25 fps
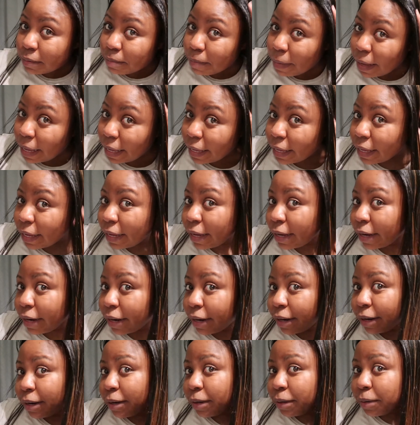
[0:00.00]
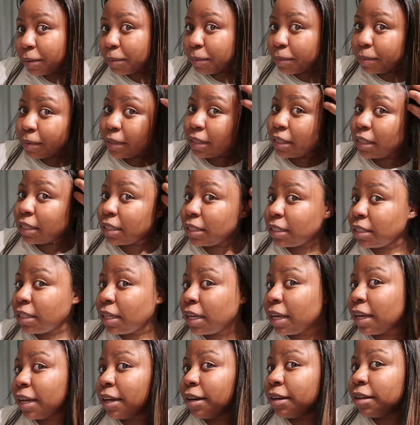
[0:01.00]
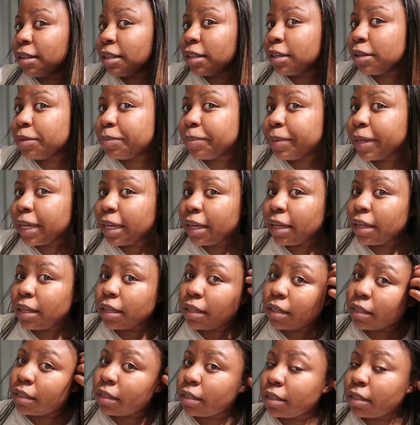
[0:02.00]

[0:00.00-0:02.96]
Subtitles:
my hair with this hair a little bit.